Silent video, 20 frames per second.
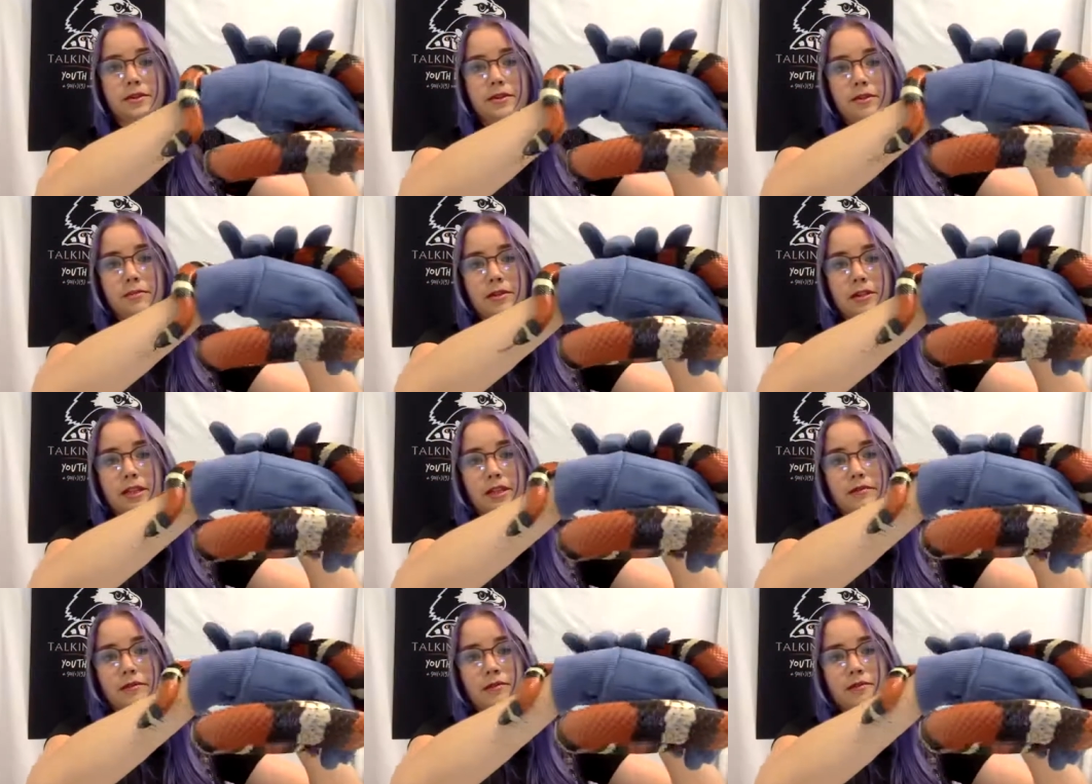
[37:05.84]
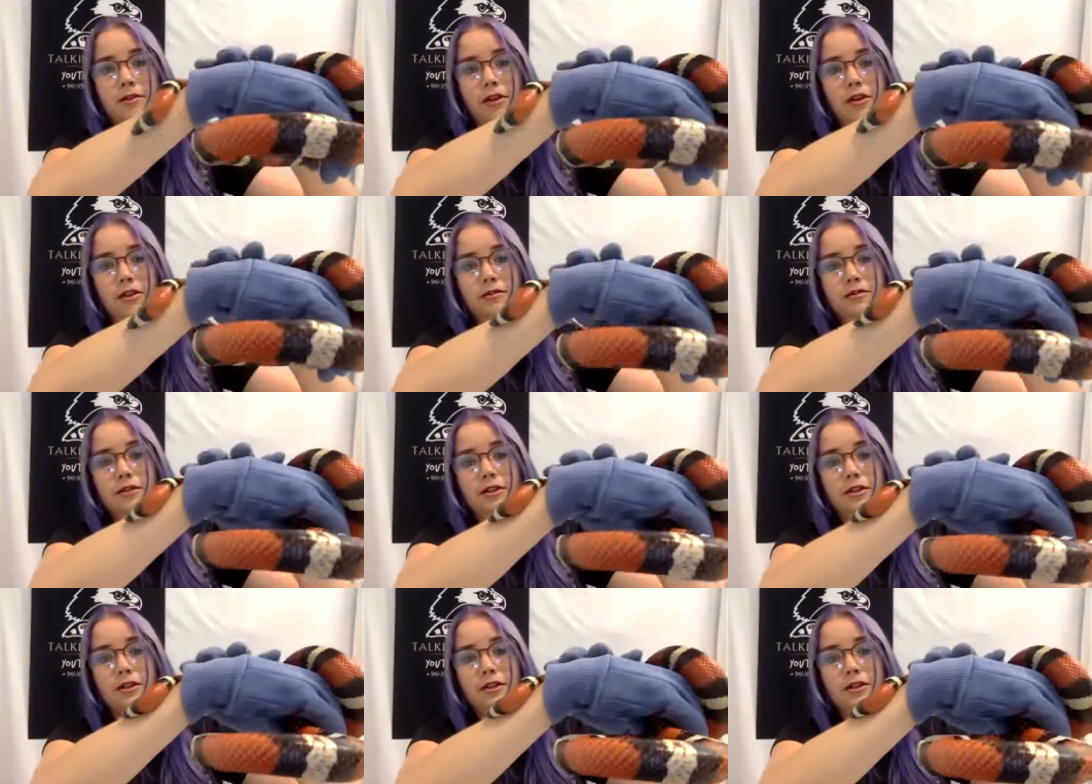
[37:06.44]
something they've
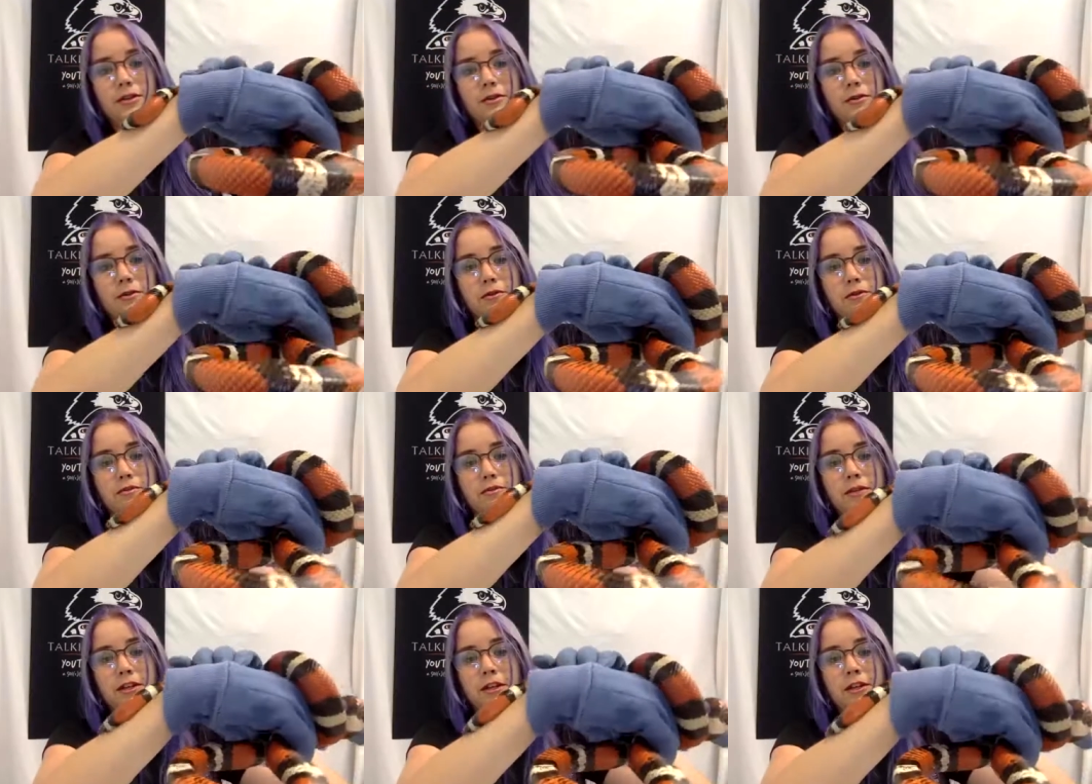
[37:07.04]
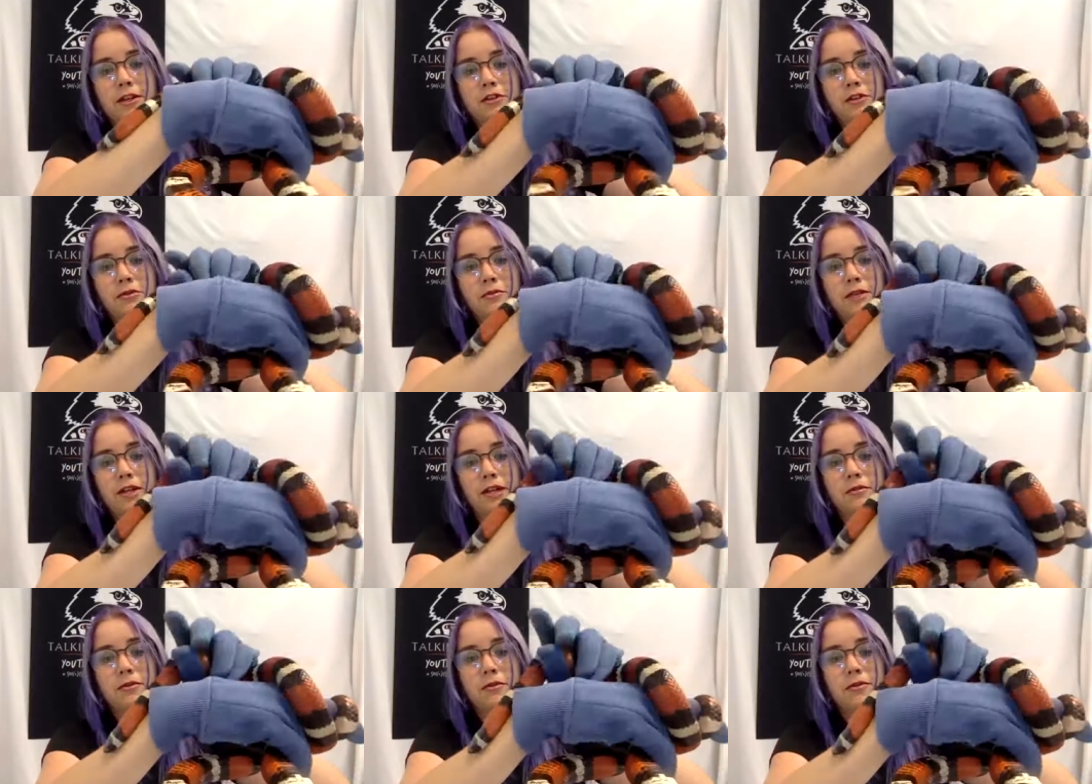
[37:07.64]
evolved to do to
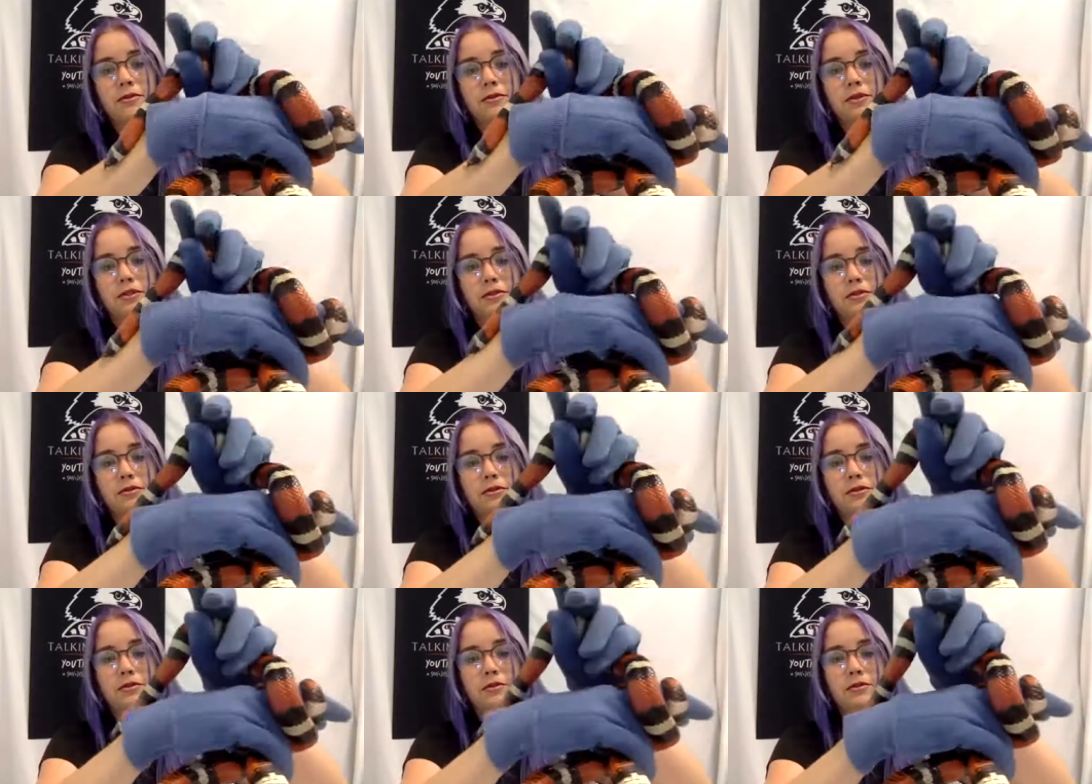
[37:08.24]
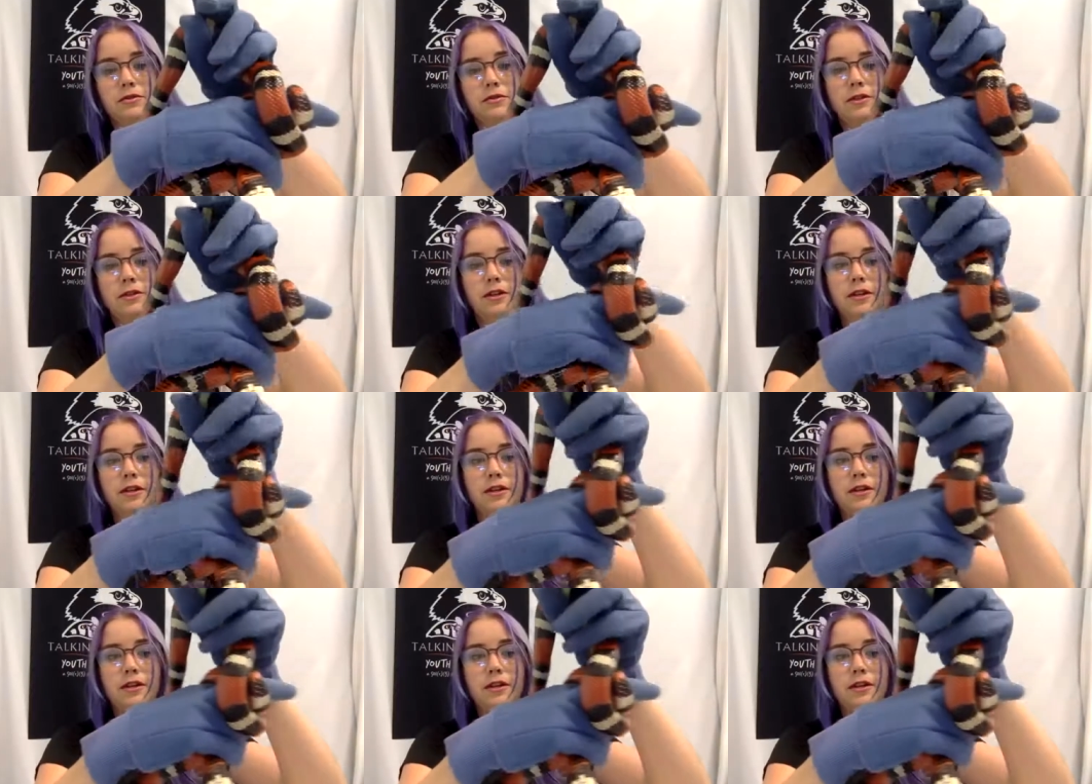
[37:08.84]
be able to